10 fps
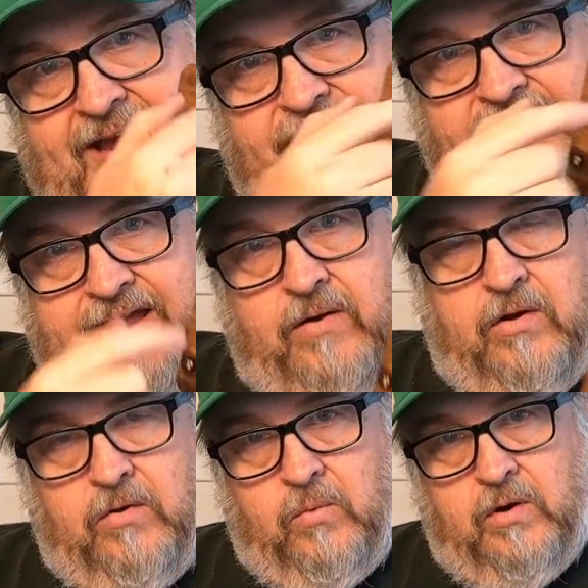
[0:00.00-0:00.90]
that
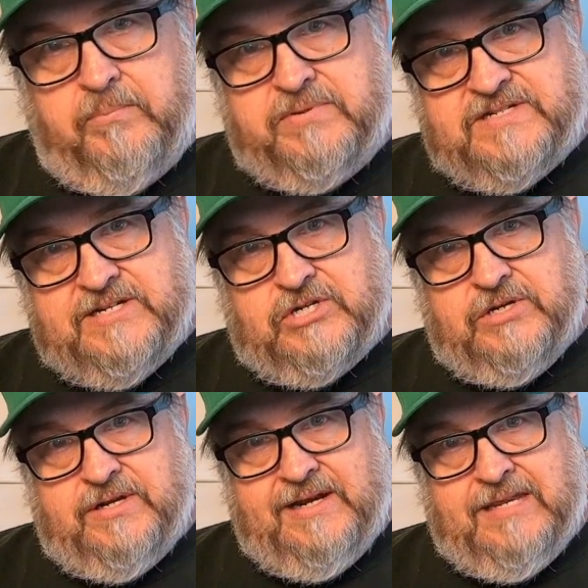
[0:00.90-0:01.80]
artwork positioned
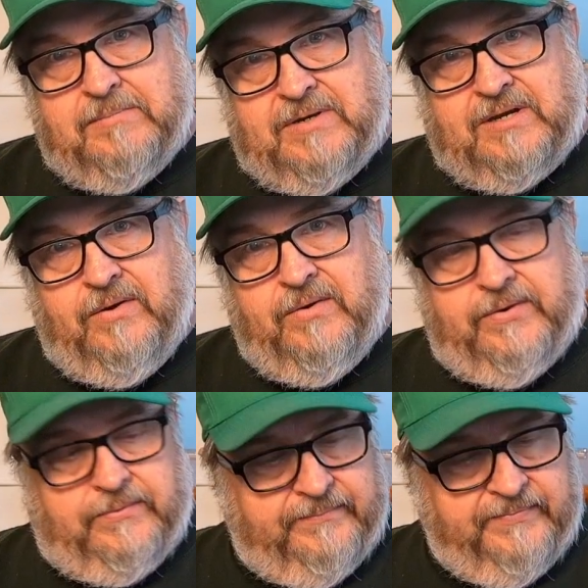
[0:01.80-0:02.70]
in the material.
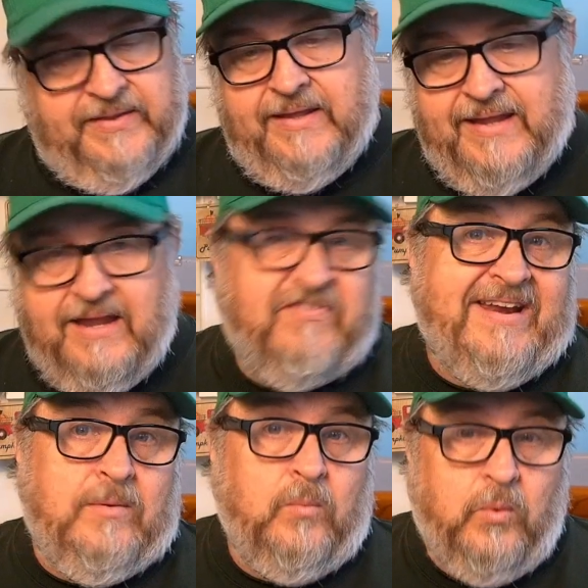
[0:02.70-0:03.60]
If I
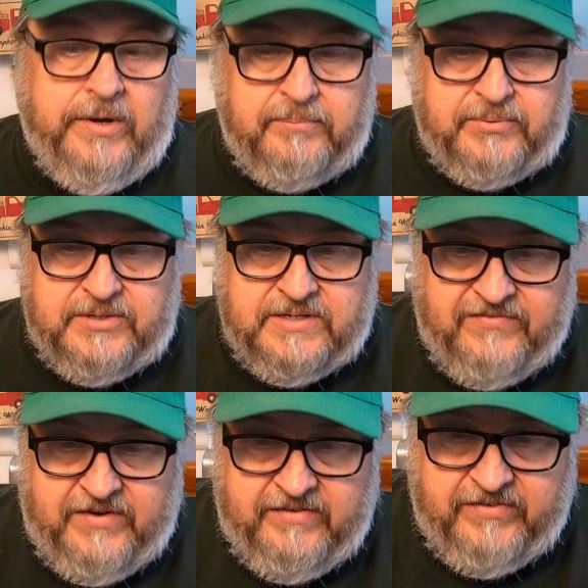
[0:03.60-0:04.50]
didn't want it put in the
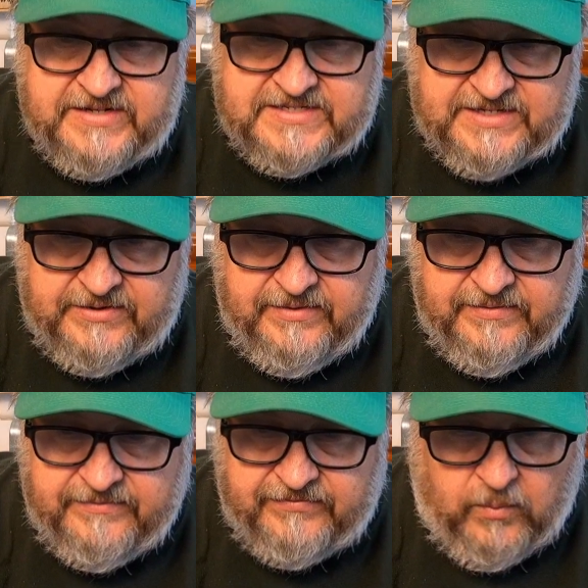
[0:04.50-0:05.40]
very, very center
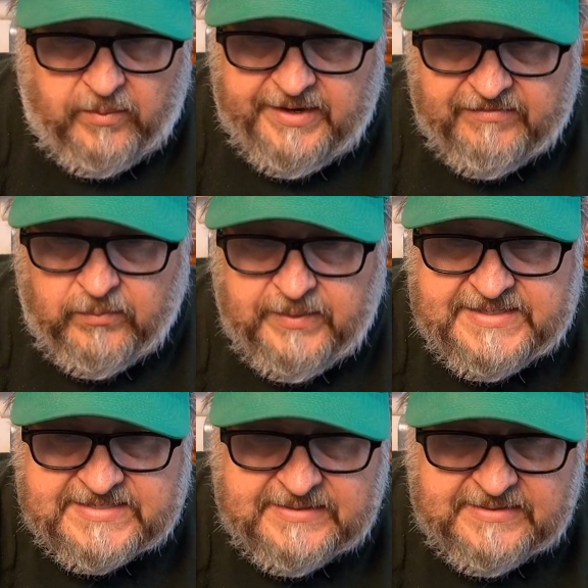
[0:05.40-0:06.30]
for whatever reason,